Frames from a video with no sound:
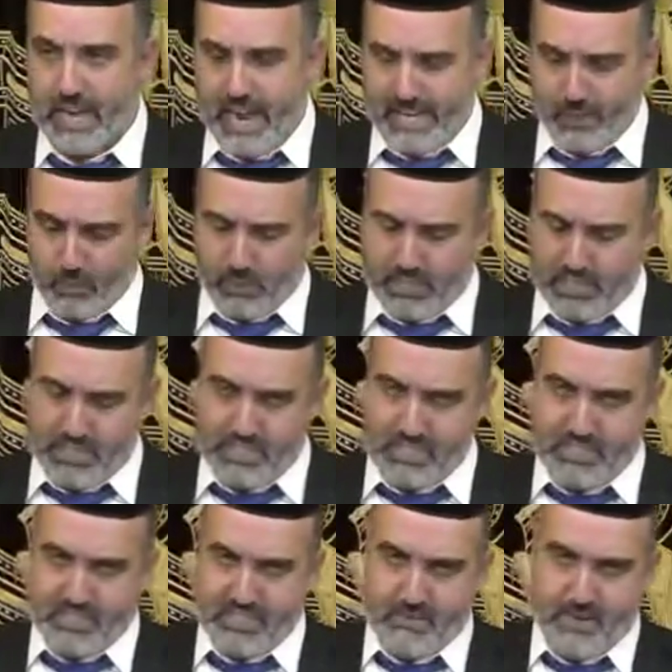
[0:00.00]
And he reaches
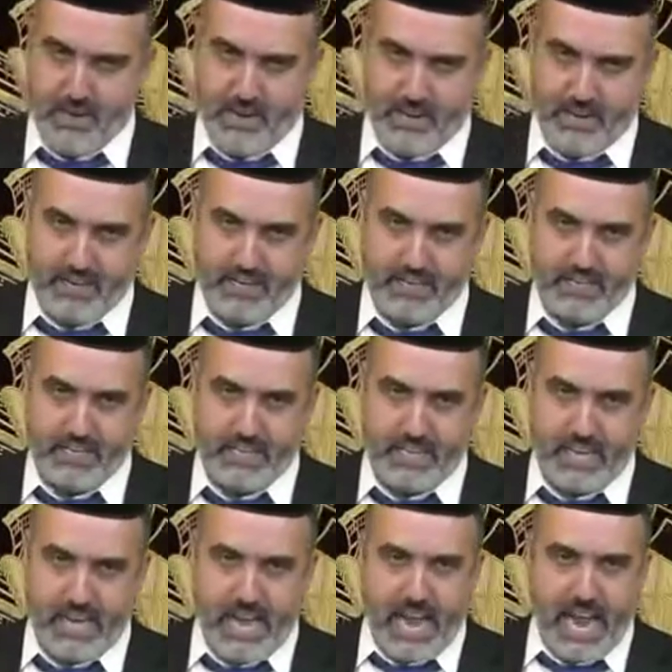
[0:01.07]
into the bag
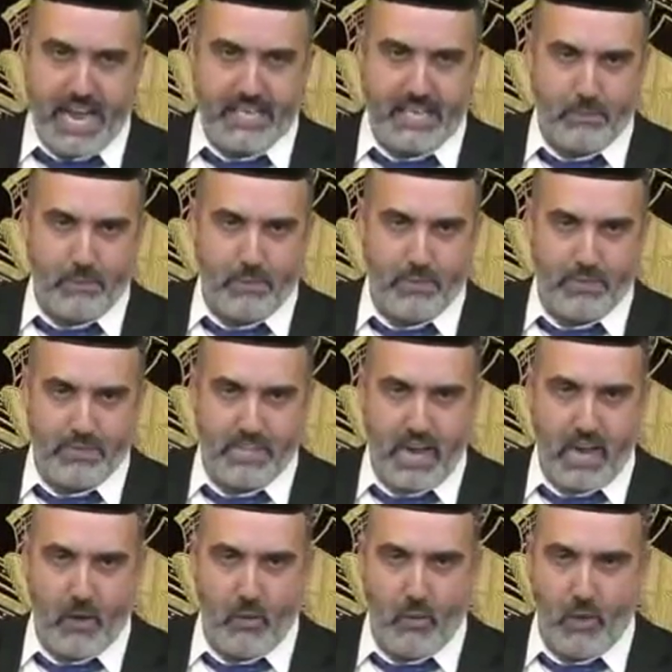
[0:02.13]
and he pulls
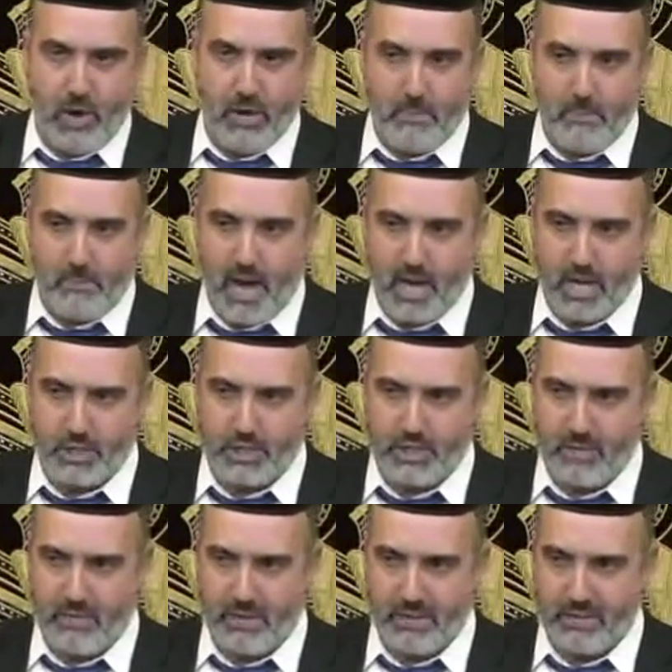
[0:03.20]
out one Pach
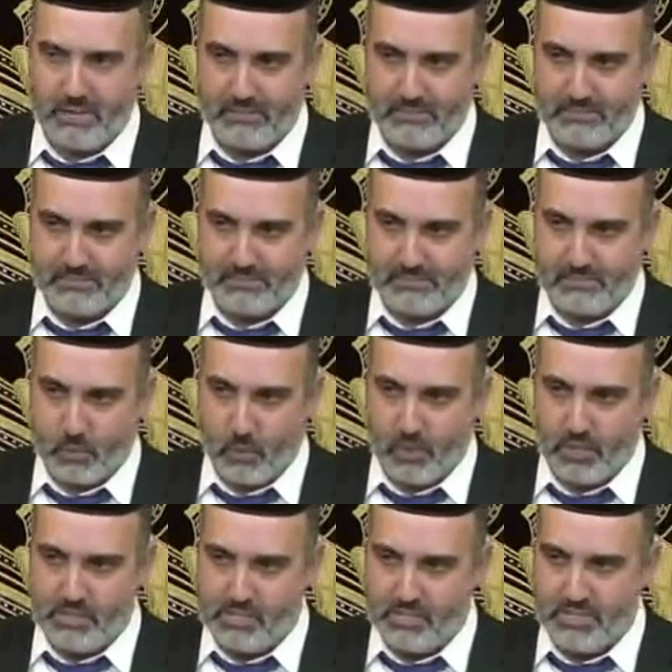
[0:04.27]
Shemen,
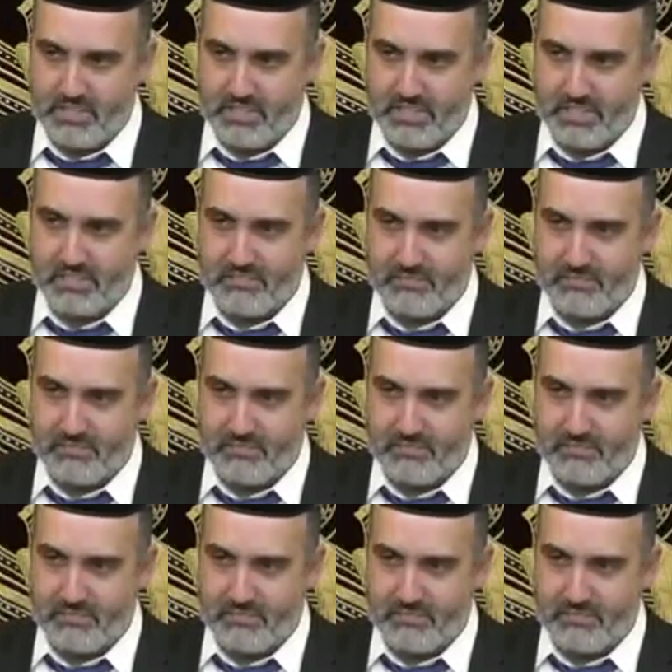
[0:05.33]
one CD.